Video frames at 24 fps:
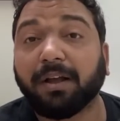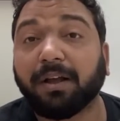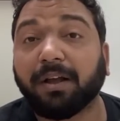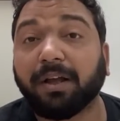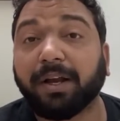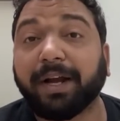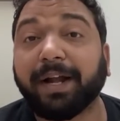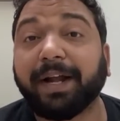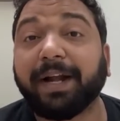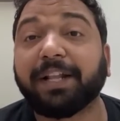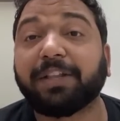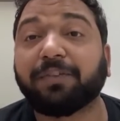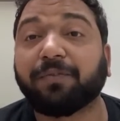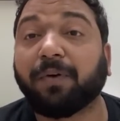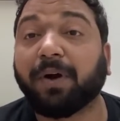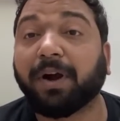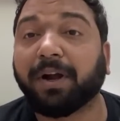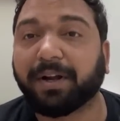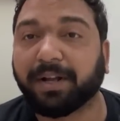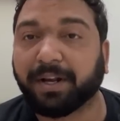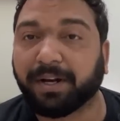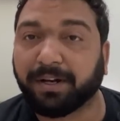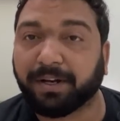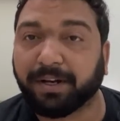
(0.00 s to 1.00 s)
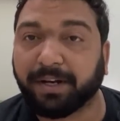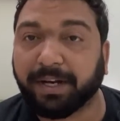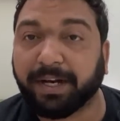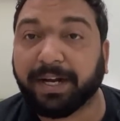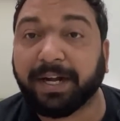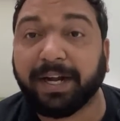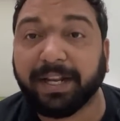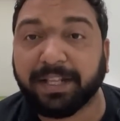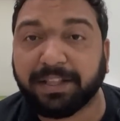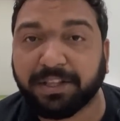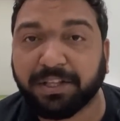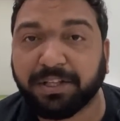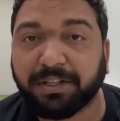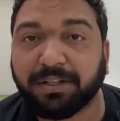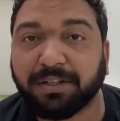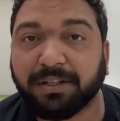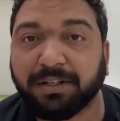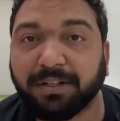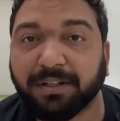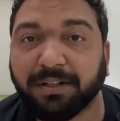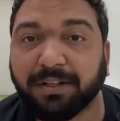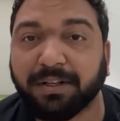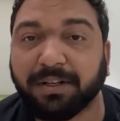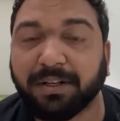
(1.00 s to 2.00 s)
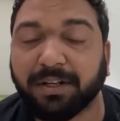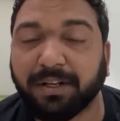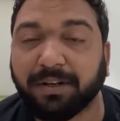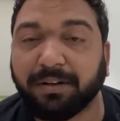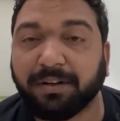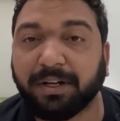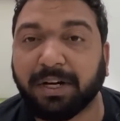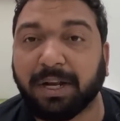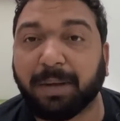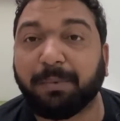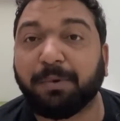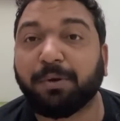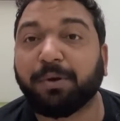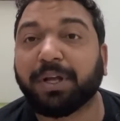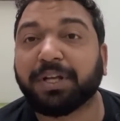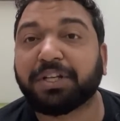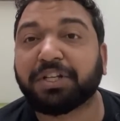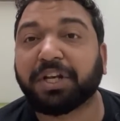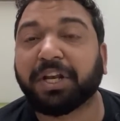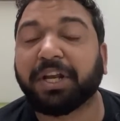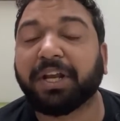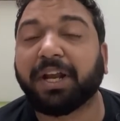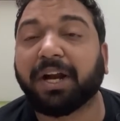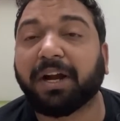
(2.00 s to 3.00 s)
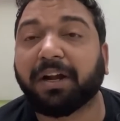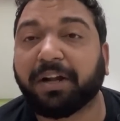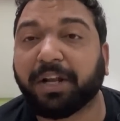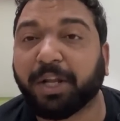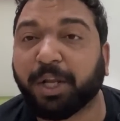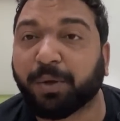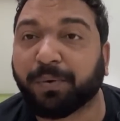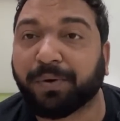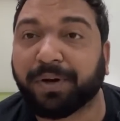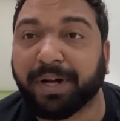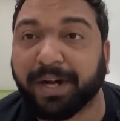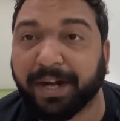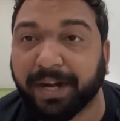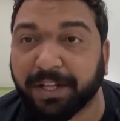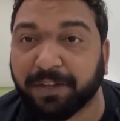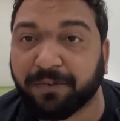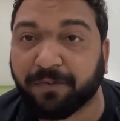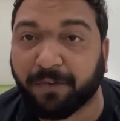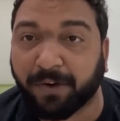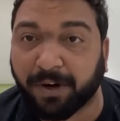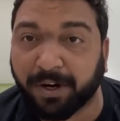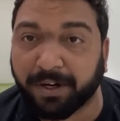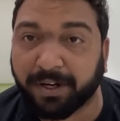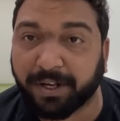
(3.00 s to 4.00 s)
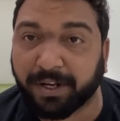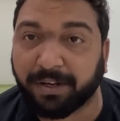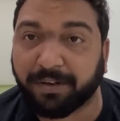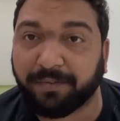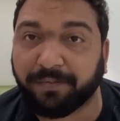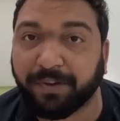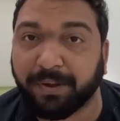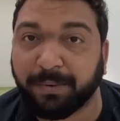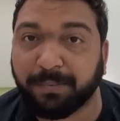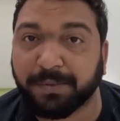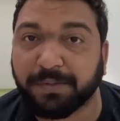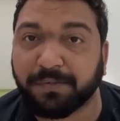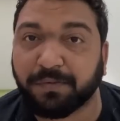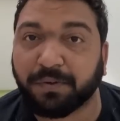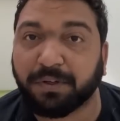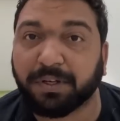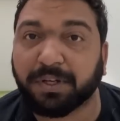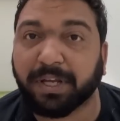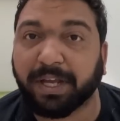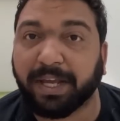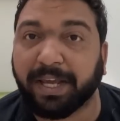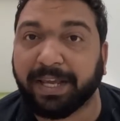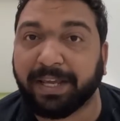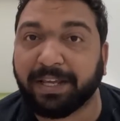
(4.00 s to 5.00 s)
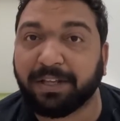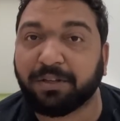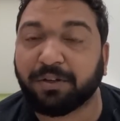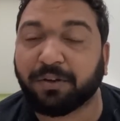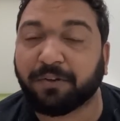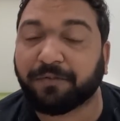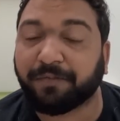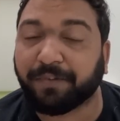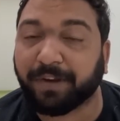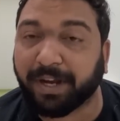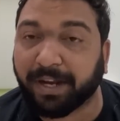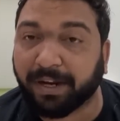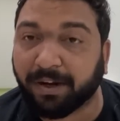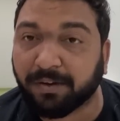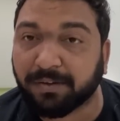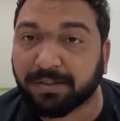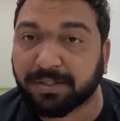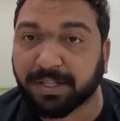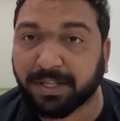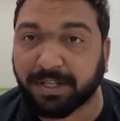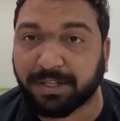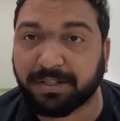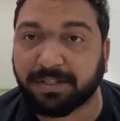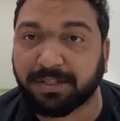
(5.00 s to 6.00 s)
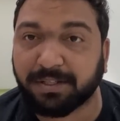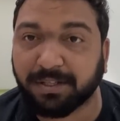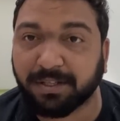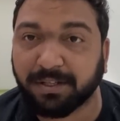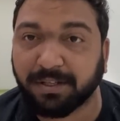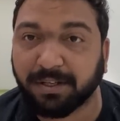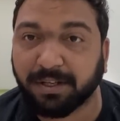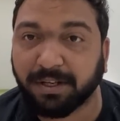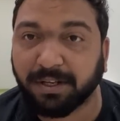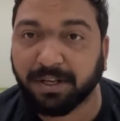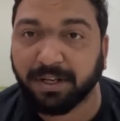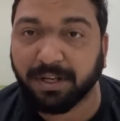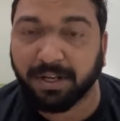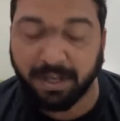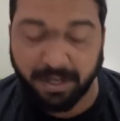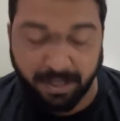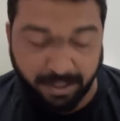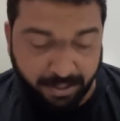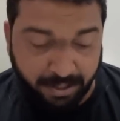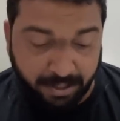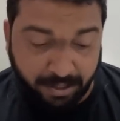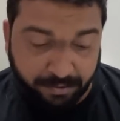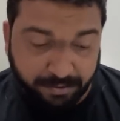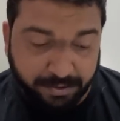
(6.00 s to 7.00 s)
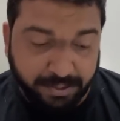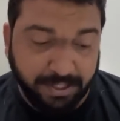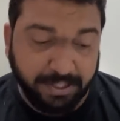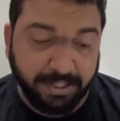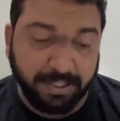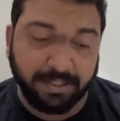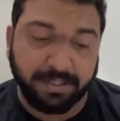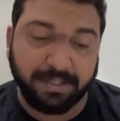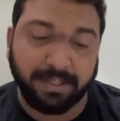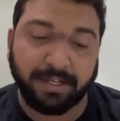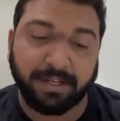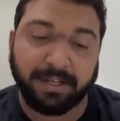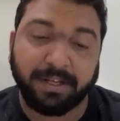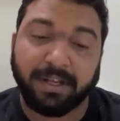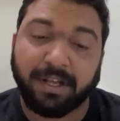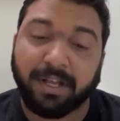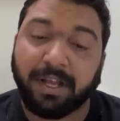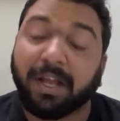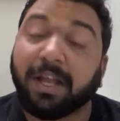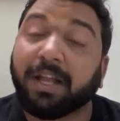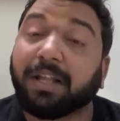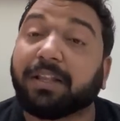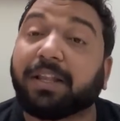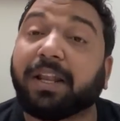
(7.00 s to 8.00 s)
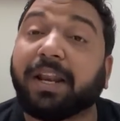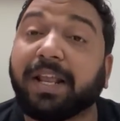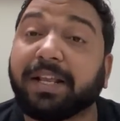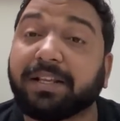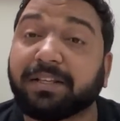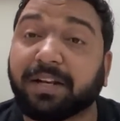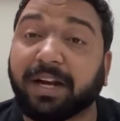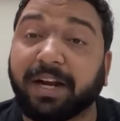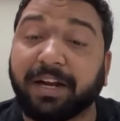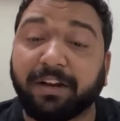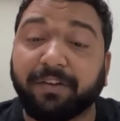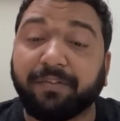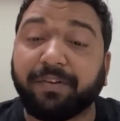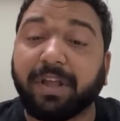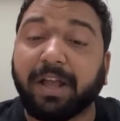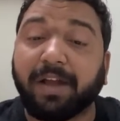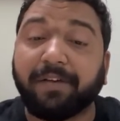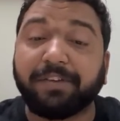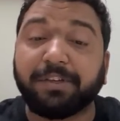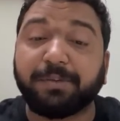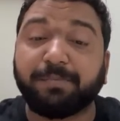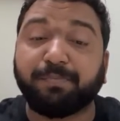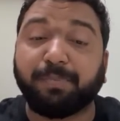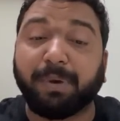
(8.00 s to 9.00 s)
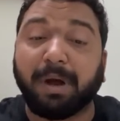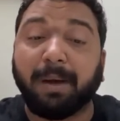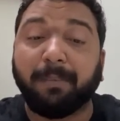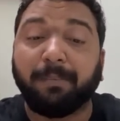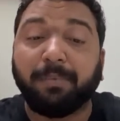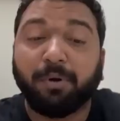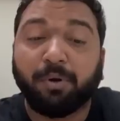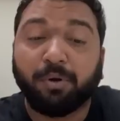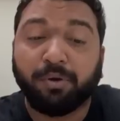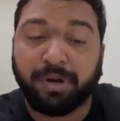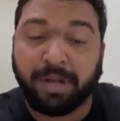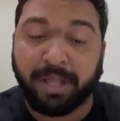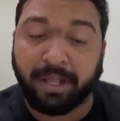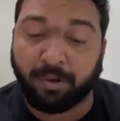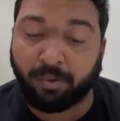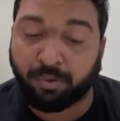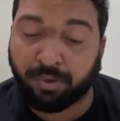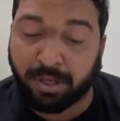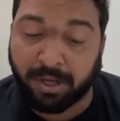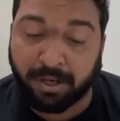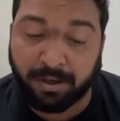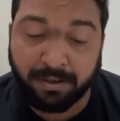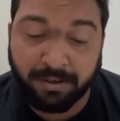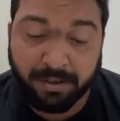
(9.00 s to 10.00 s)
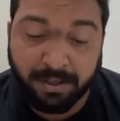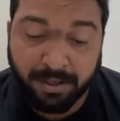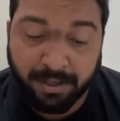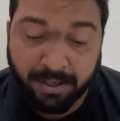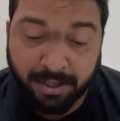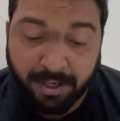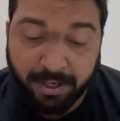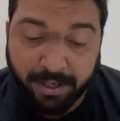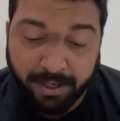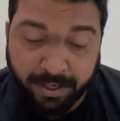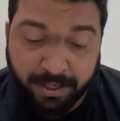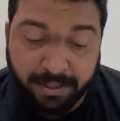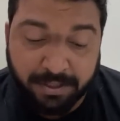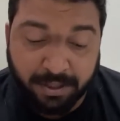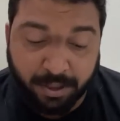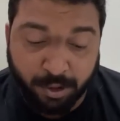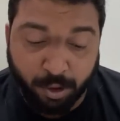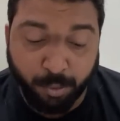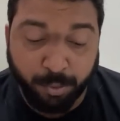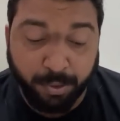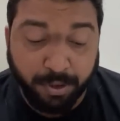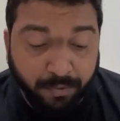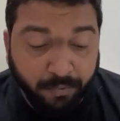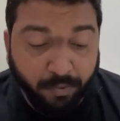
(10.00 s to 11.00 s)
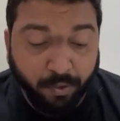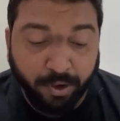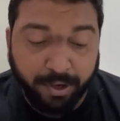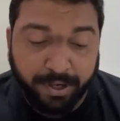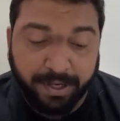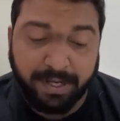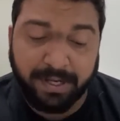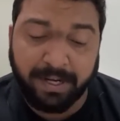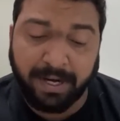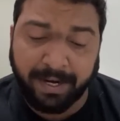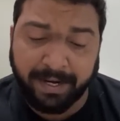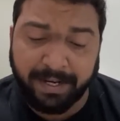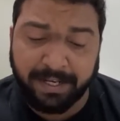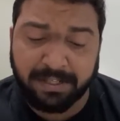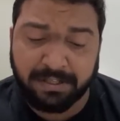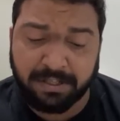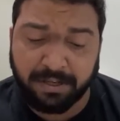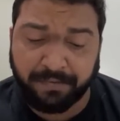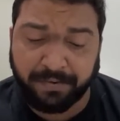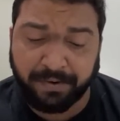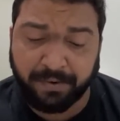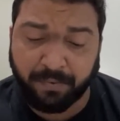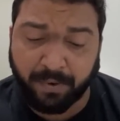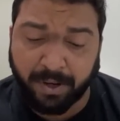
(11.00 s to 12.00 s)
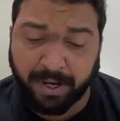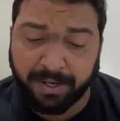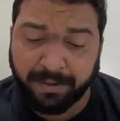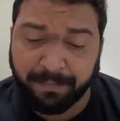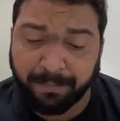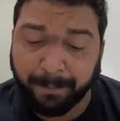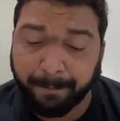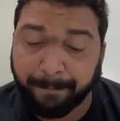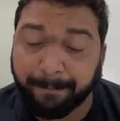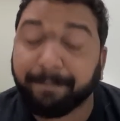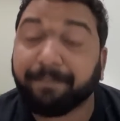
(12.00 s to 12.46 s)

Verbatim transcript: Edith Wharton. Edith W.H.A.R.T.O. Edith Wharton, famous work Age of Innocence. Now see this thing. The next writer we have is Pablo Neruda. He is a Nobel awardee, 1971.